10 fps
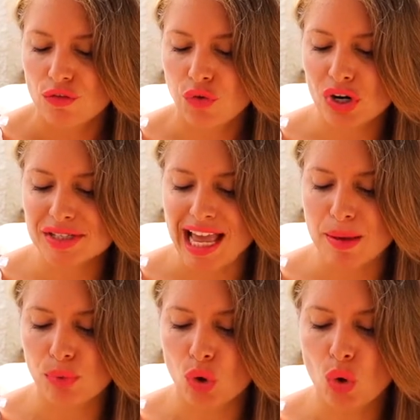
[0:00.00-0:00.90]
For
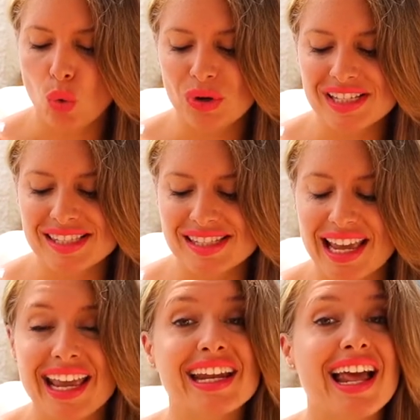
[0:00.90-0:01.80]
example, we
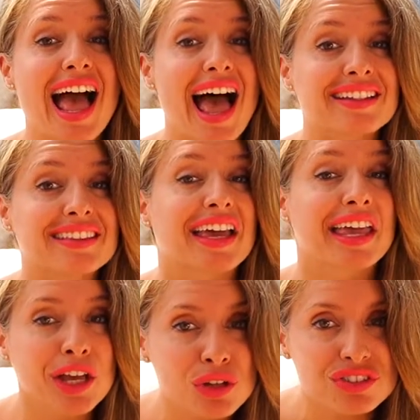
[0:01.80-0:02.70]
stayed at the
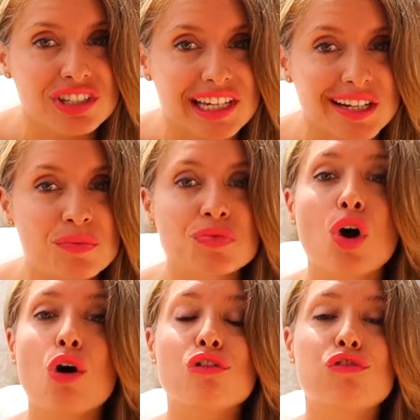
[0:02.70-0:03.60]
Hilton
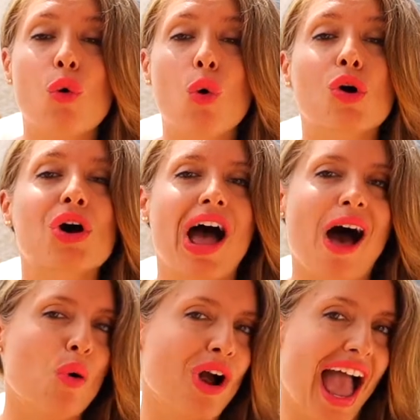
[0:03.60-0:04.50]
for
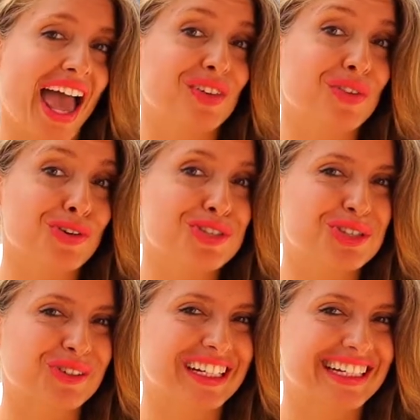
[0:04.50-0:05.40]
our
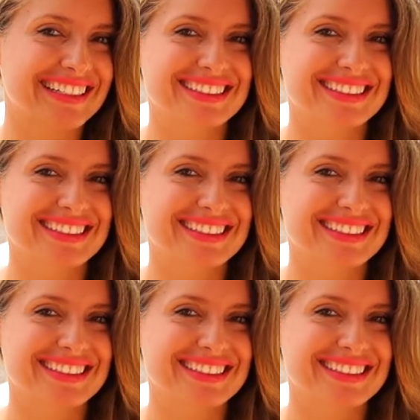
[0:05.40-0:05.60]
anniversary.